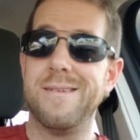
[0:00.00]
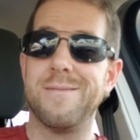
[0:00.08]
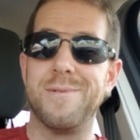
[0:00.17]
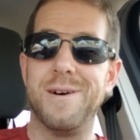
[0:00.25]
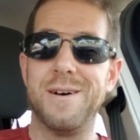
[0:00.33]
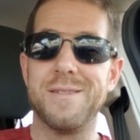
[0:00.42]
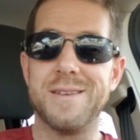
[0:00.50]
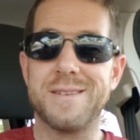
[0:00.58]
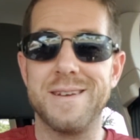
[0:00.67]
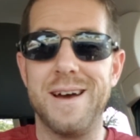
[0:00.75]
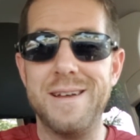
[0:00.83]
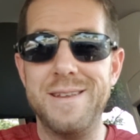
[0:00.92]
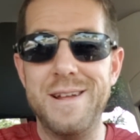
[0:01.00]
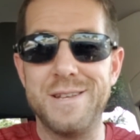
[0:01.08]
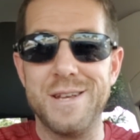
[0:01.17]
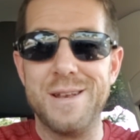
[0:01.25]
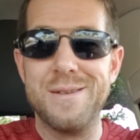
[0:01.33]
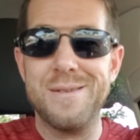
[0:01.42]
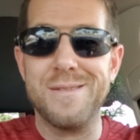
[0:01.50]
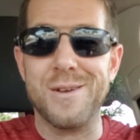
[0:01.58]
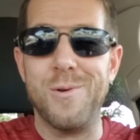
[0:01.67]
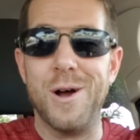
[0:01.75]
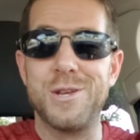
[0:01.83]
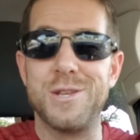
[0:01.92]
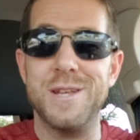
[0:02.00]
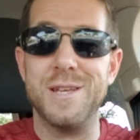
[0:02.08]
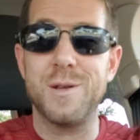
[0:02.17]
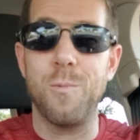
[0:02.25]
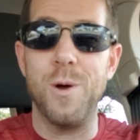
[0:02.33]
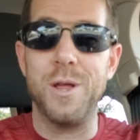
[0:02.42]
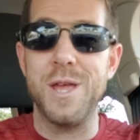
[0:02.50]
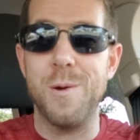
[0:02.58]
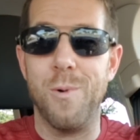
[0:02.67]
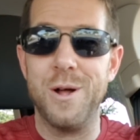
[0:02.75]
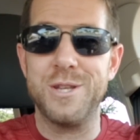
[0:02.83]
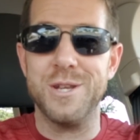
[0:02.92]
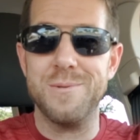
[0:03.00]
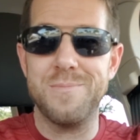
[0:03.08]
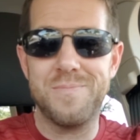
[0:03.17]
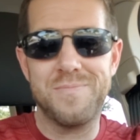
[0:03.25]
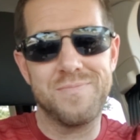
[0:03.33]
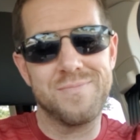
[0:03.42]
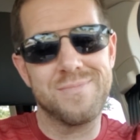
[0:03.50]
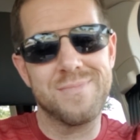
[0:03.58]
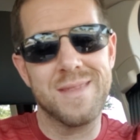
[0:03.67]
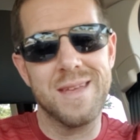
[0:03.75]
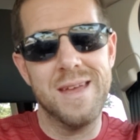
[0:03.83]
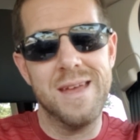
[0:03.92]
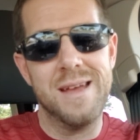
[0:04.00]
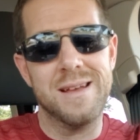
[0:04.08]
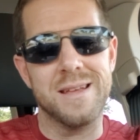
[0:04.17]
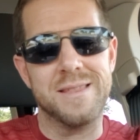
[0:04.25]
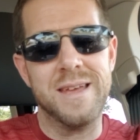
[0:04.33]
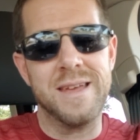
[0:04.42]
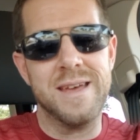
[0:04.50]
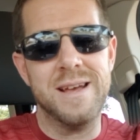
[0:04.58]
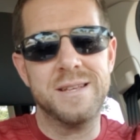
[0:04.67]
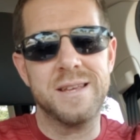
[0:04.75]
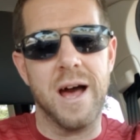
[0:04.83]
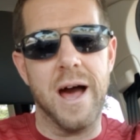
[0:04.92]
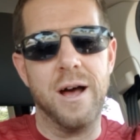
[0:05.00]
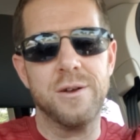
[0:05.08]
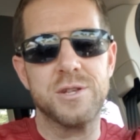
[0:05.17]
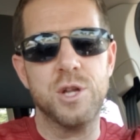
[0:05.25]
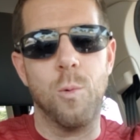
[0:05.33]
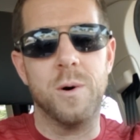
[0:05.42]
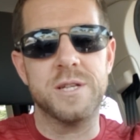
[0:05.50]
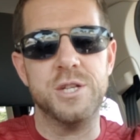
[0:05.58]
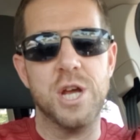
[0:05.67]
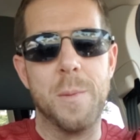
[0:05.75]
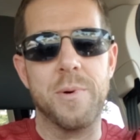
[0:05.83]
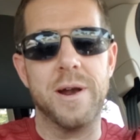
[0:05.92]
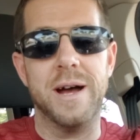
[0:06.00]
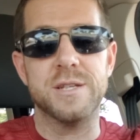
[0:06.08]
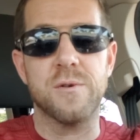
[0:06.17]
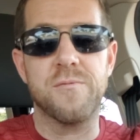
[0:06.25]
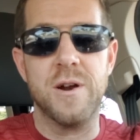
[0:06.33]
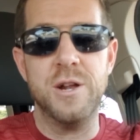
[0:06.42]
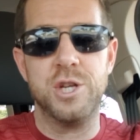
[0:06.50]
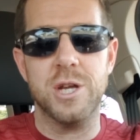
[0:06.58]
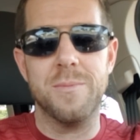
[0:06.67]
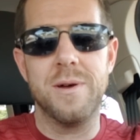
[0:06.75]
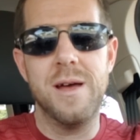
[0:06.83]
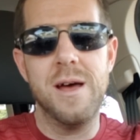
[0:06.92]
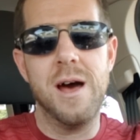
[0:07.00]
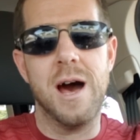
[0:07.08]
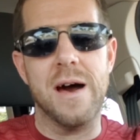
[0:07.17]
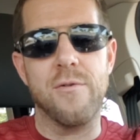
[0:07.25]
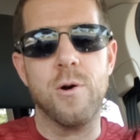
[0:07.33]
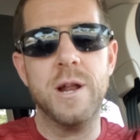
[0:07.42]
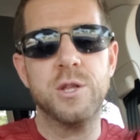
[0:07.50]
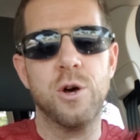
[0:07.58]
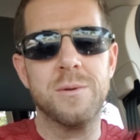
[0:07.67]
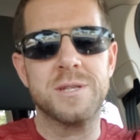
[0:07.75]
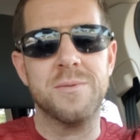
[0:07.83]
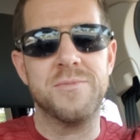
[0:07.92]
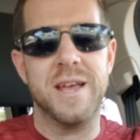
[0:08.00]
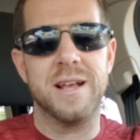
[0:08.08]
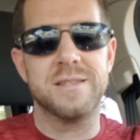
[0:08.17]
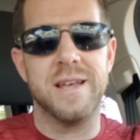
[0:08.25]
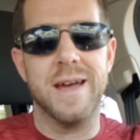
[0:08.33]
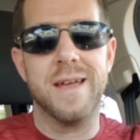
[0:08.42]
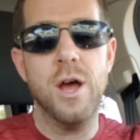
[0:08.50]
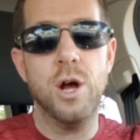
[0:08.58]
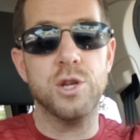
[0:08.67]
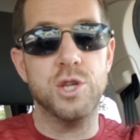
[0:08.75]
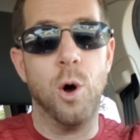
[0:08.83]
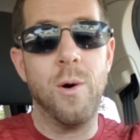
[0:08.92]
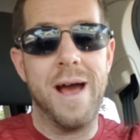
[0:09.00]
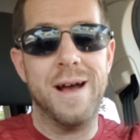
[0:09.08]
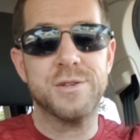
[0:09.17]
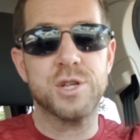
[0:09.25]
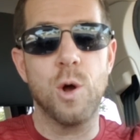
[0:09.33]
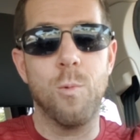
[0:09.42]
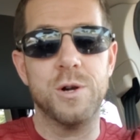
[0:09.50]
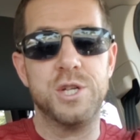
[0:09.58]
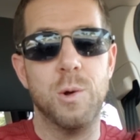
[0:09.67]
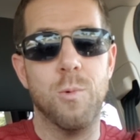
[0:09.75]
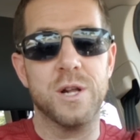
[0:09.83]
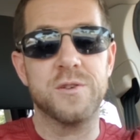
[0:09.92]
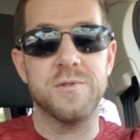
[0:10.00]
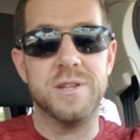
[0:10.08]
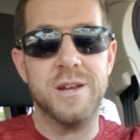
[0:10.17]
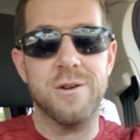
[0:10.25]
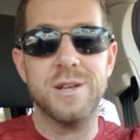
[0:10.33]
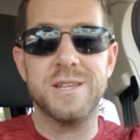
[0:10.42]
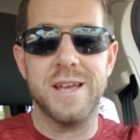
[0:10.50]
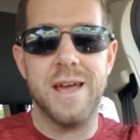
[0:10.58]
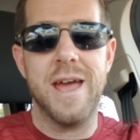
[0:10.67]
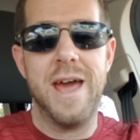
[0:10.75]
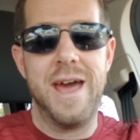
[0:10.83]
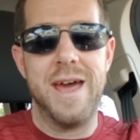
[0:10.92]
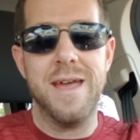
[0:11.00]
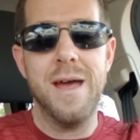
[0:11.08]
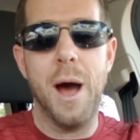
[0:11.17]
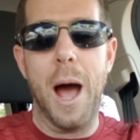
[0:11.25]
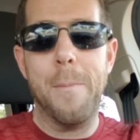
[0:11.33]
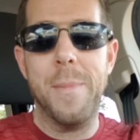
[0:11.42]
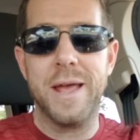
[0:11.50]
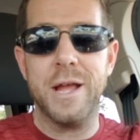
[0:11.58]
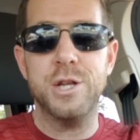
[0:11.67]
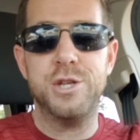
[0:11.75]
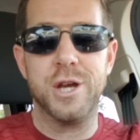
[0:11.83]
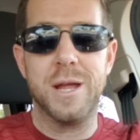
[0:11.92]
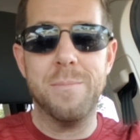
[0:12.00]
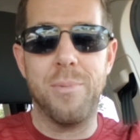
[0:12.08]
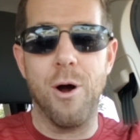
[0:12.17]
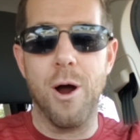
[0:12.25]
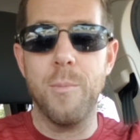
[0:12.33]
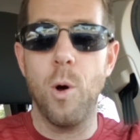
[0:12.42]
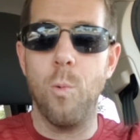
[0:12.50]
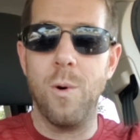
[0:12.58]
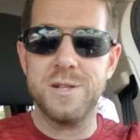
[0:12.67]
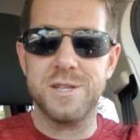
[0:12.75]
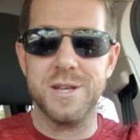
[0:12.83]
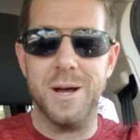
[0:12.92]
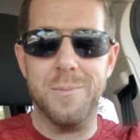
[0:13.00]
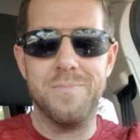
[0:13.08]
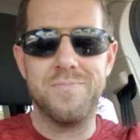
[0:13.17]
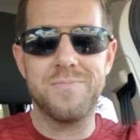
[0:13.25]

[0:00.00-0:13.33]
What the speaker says: Well, this guy needs it. The question is, will he want it? The thing is, I also don't want to jeopardize our friendship. I've already told him some things like, don't ask her what she wants for dinner, say, hey, I'm making chicken parm, want some?